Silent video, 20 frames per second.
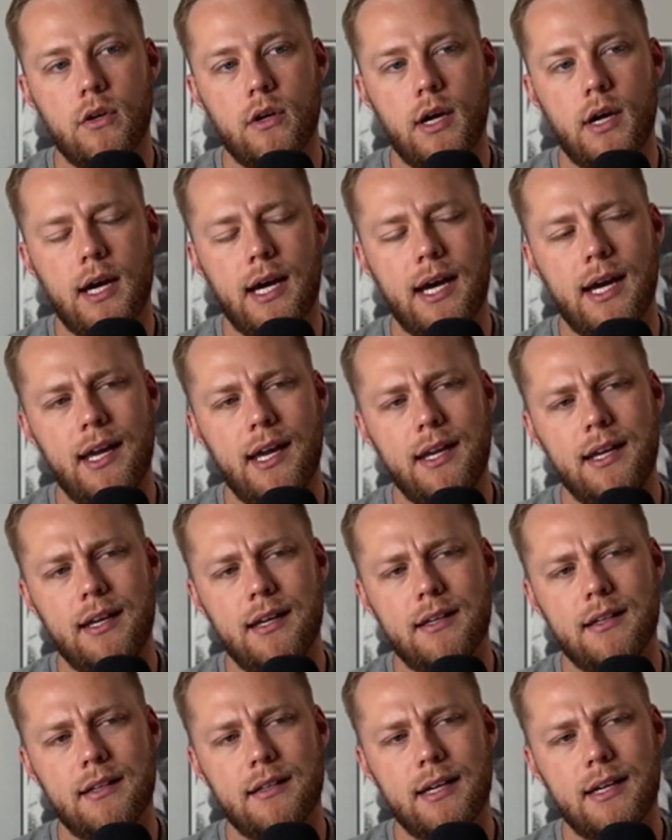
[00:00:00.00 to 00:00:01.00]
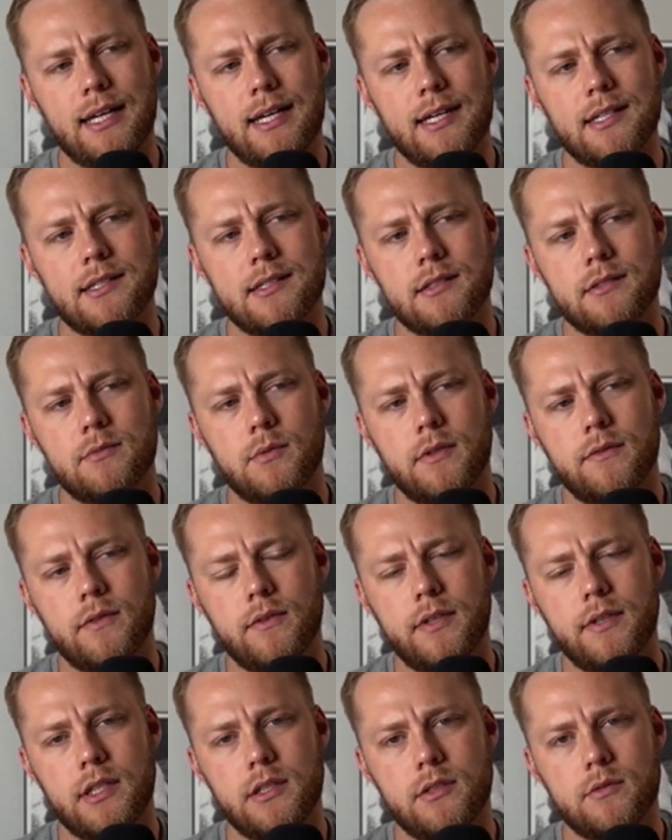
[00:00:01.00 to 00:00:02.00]
I guess one of her
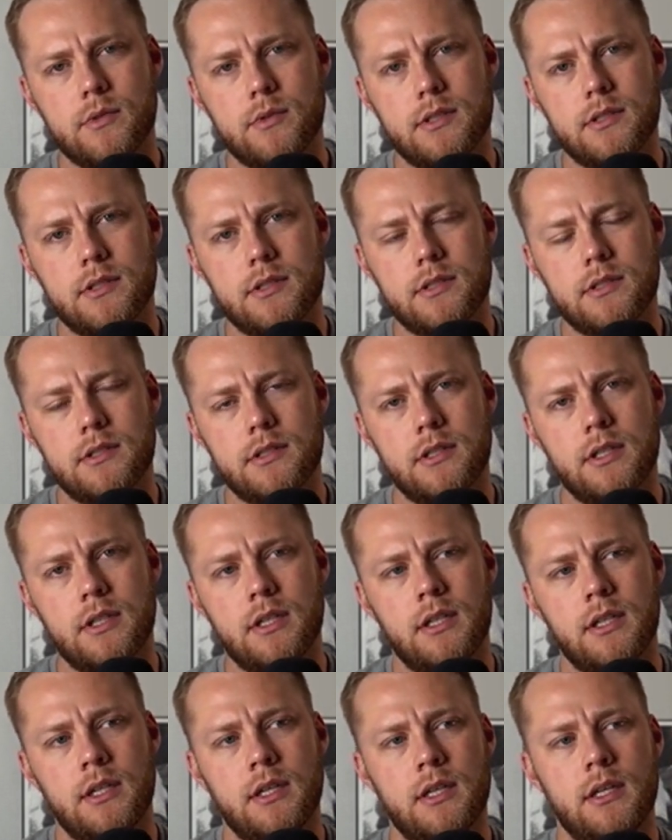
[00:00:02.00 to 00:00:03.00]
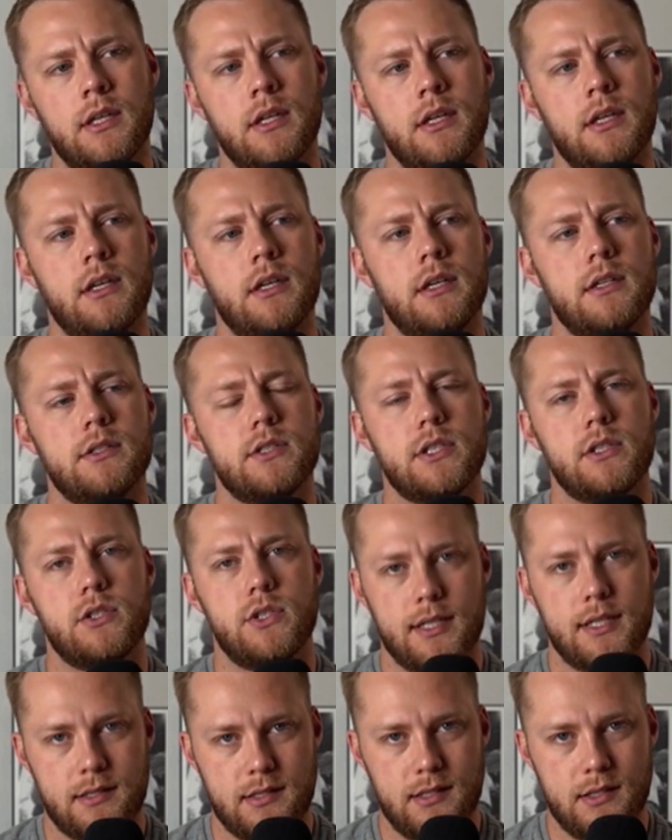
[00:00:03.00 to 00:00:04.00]
videos was
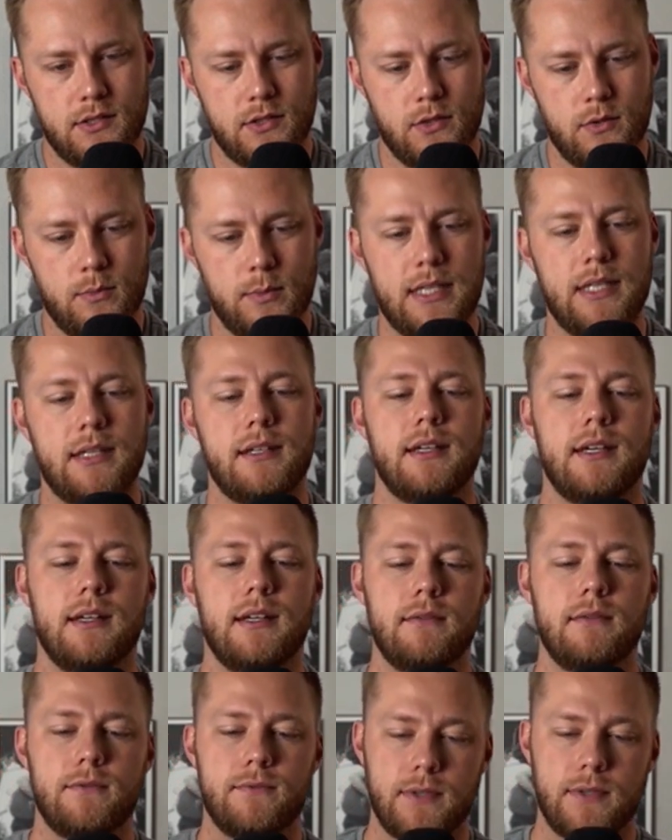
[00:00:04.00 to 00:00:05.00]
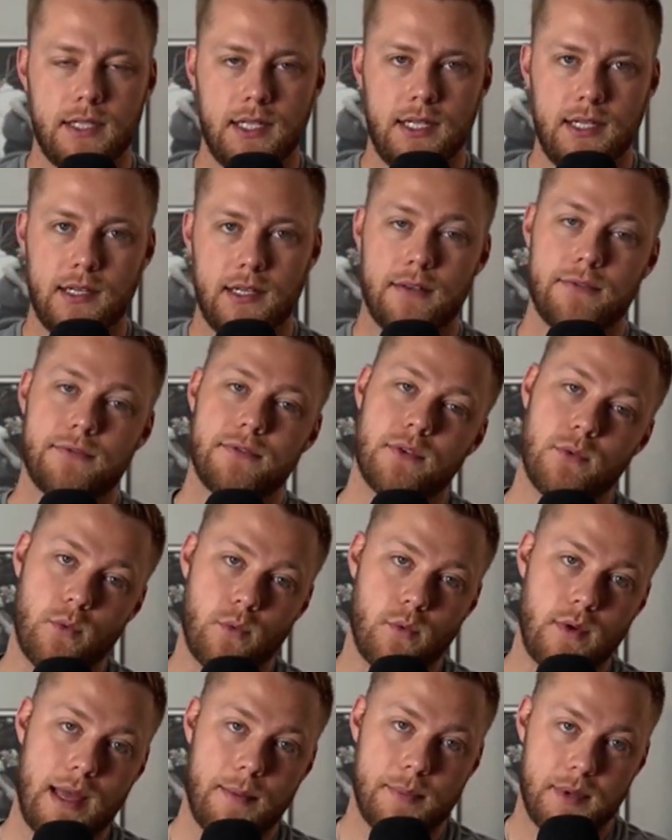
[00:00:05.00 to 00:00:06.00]
suggested to me, and funny enough,
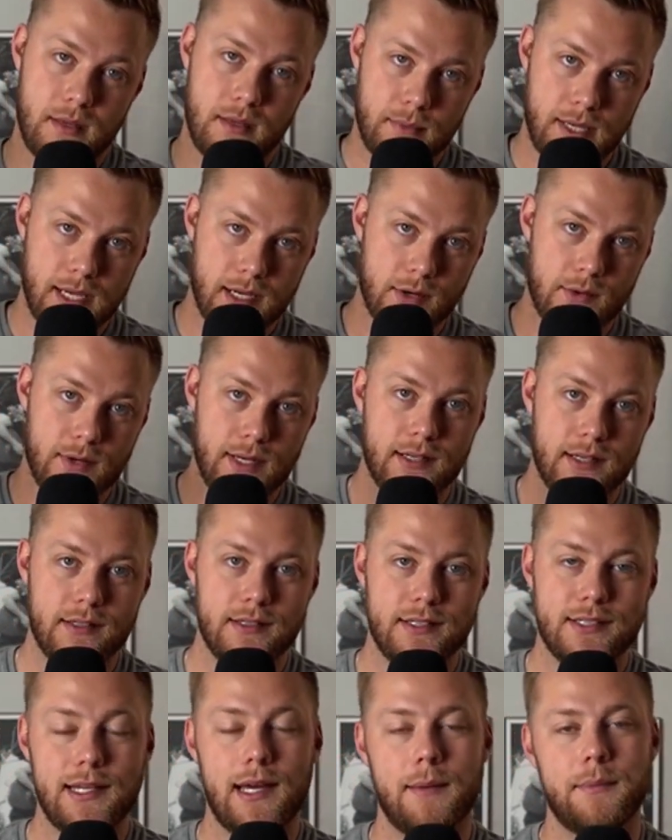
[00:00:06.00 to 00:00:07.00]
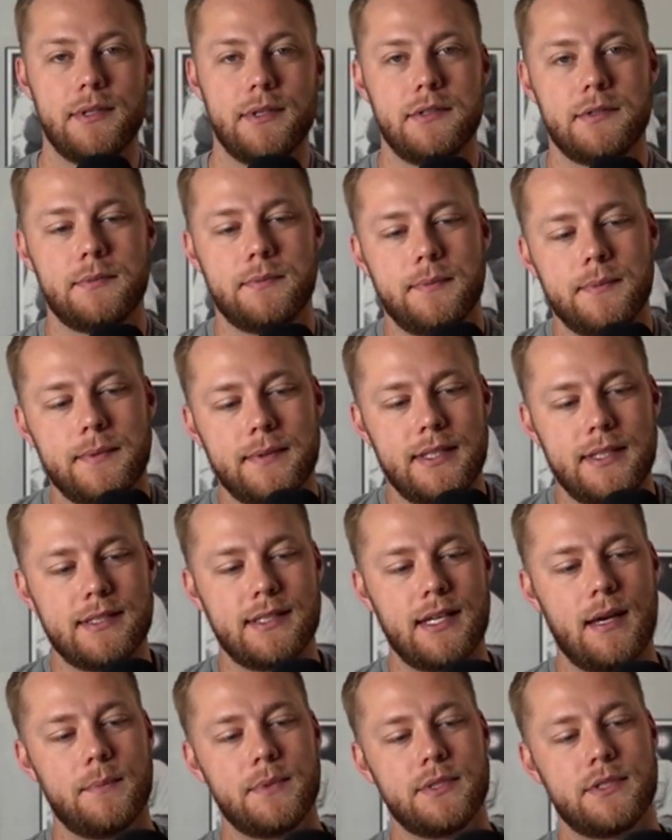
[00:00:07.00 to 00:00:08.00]
wrapping it back around to the top of this
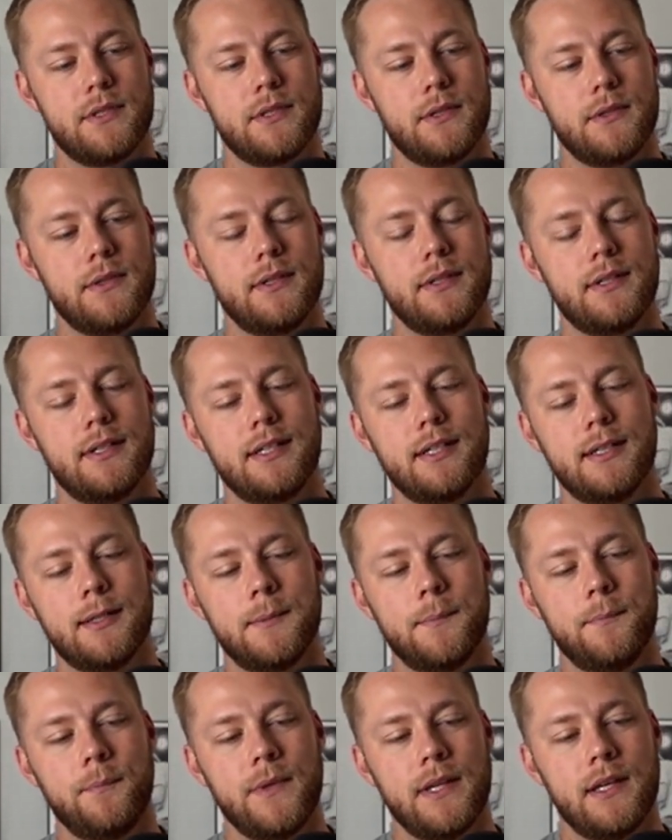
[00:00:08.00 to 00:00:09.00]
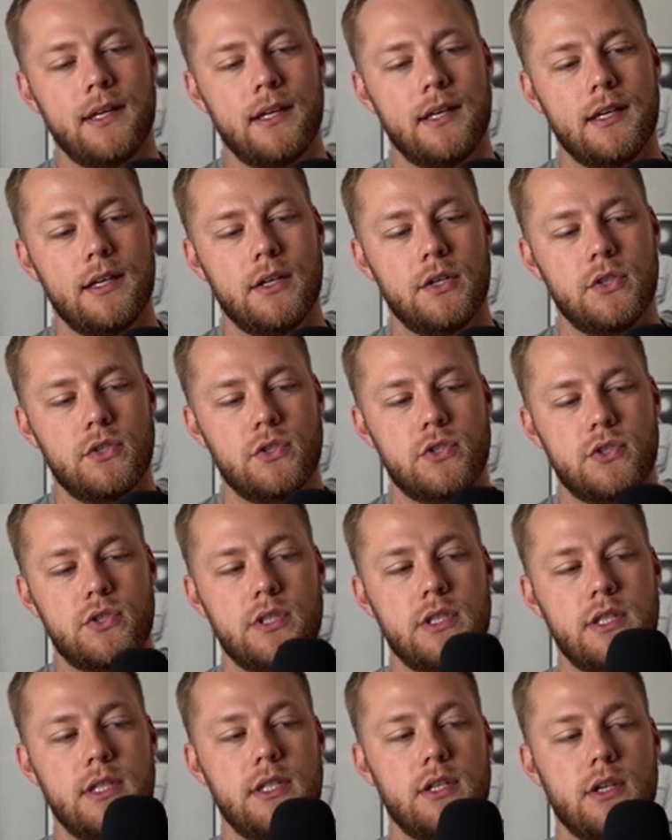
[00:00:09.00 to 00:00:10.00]
episode,
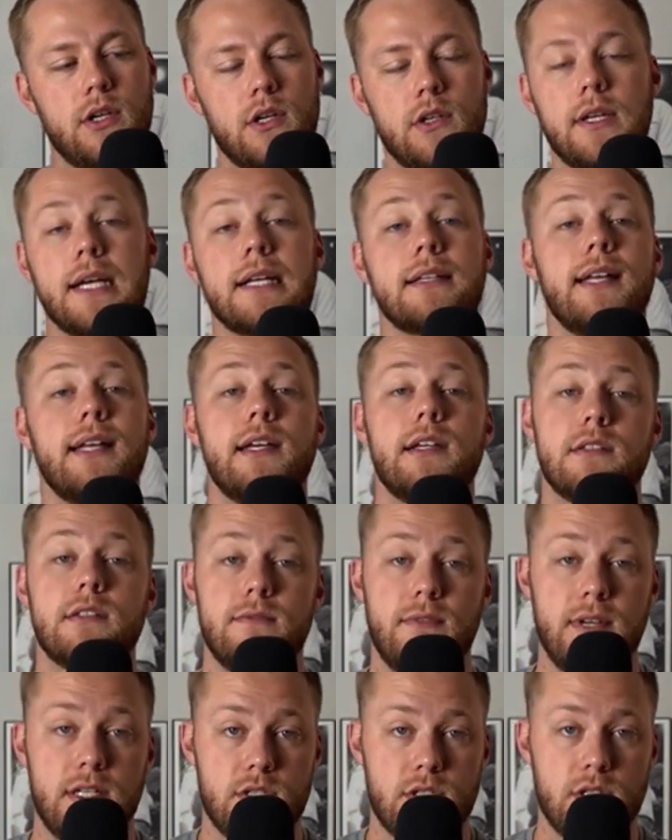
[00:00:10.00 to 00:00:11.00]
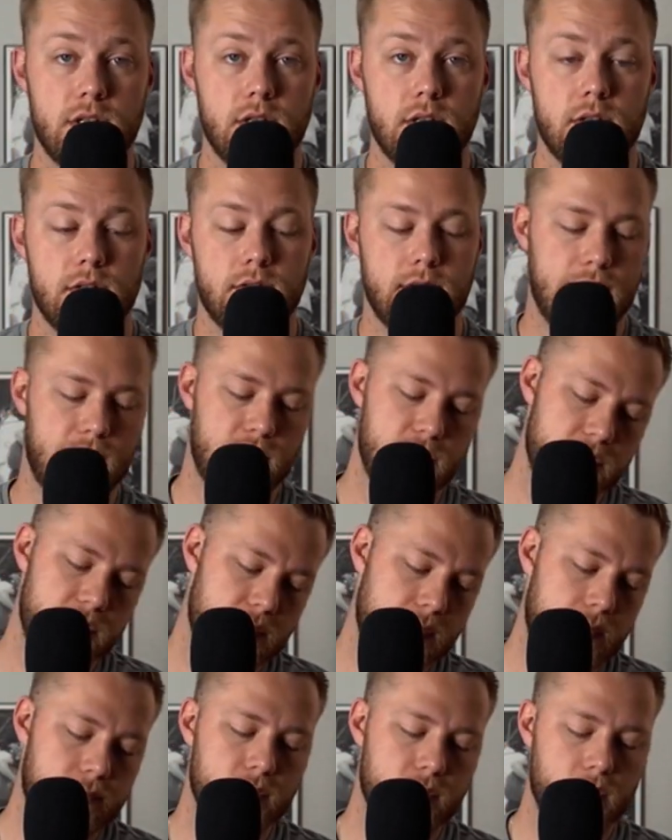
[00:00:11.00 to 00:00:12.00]
her like latest venture, like she's
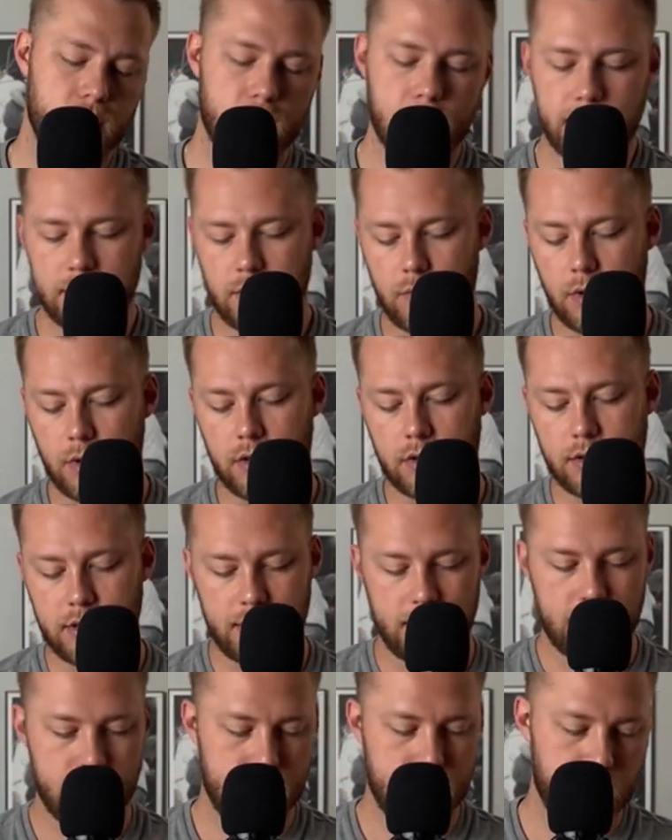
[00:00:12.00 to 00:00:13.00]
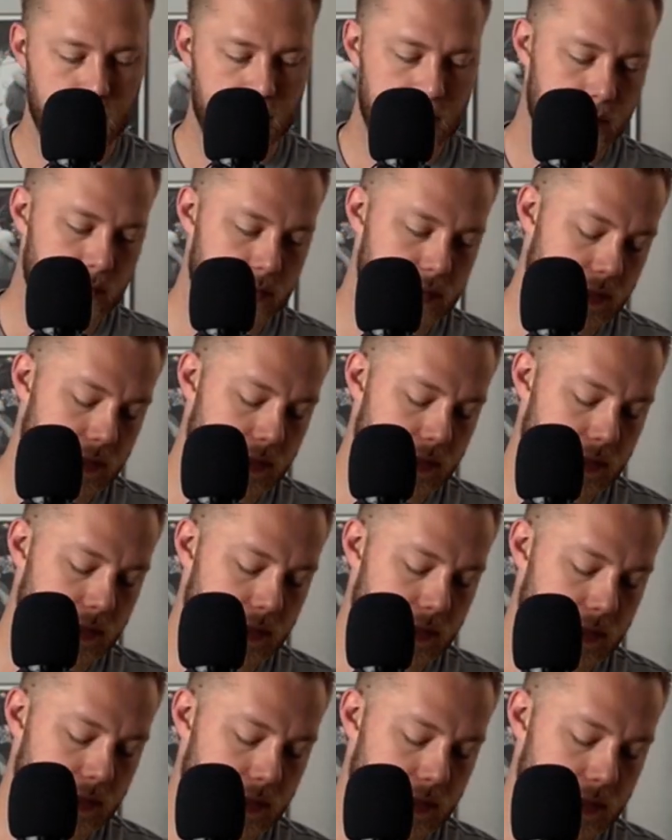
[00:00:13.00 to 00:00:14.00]
traveled all around the world and does pretty cool stuff.
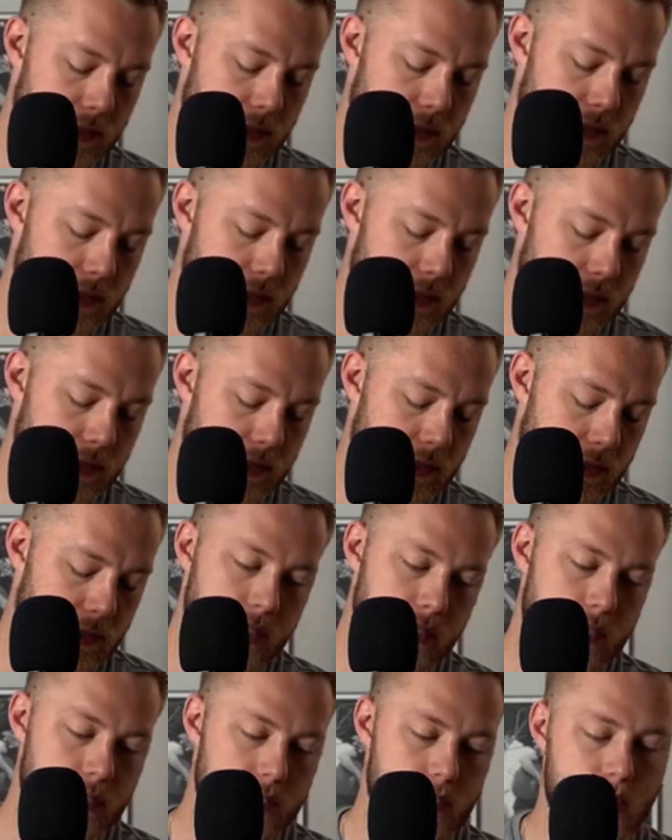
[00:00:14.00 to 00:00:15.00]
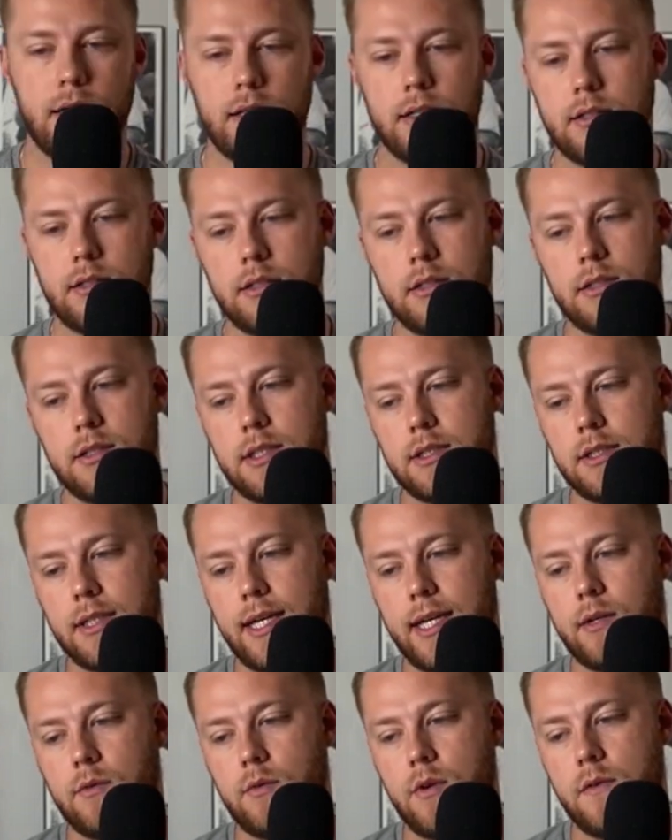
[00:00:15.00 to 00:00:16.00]
Her latest venture is she bought a
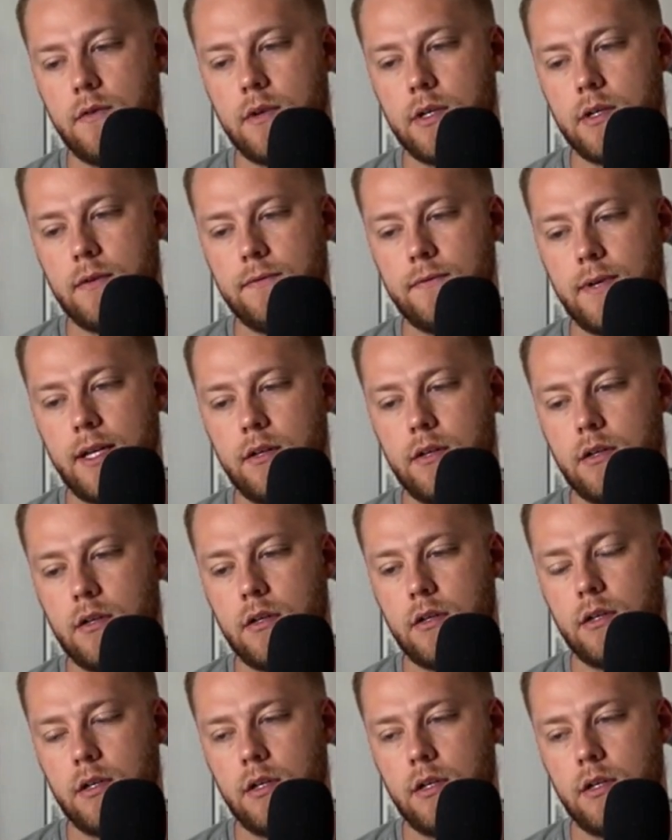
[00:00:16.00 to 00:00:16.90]
Land Rover Defender,